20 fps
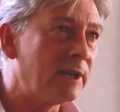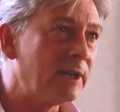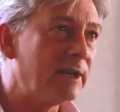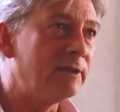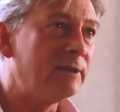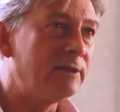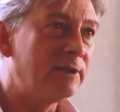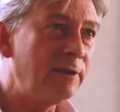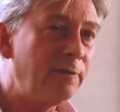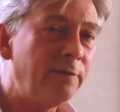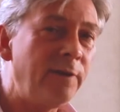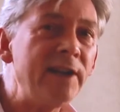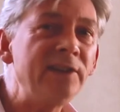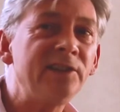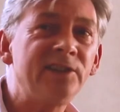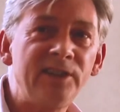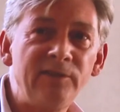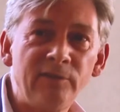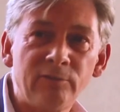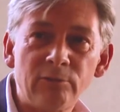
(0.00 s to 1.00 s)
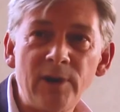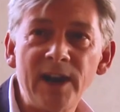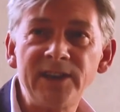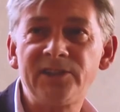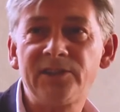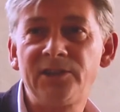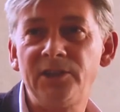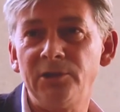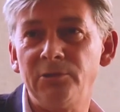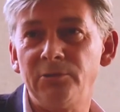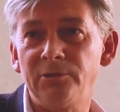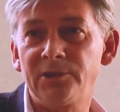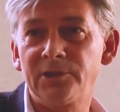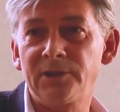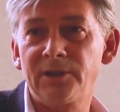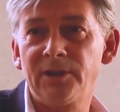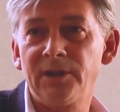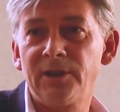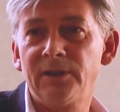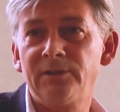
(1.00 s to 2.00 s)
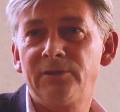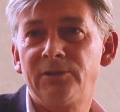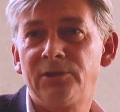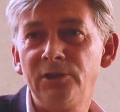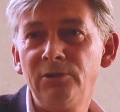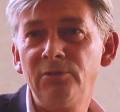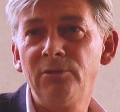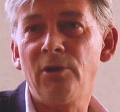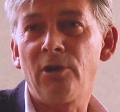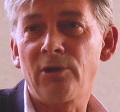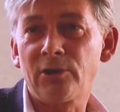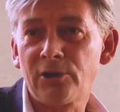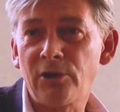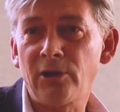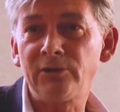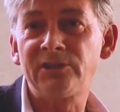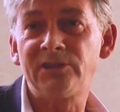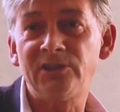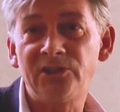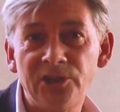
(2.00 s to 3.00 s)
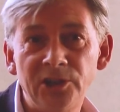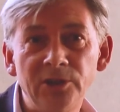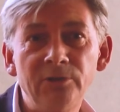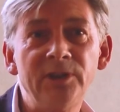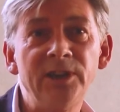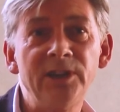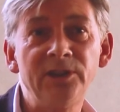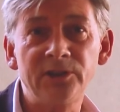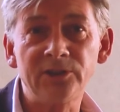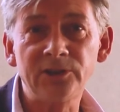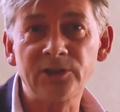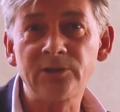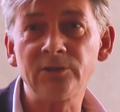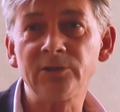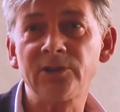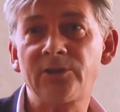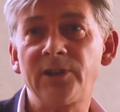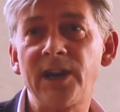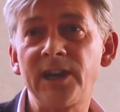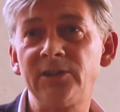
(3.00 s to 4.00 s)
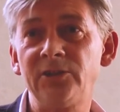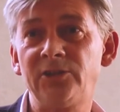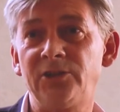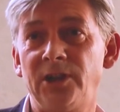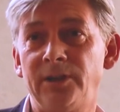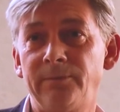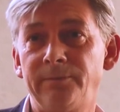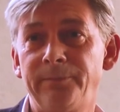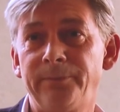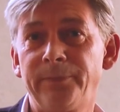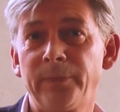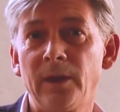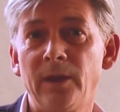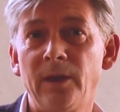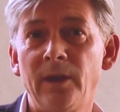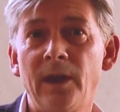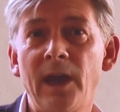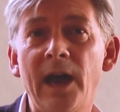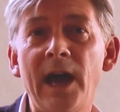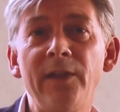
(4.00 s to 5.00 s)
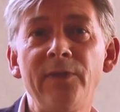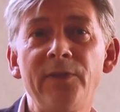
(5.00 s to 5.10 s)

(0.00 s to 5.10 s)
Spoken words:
But defensive rescues do not constitute an industrial strategy.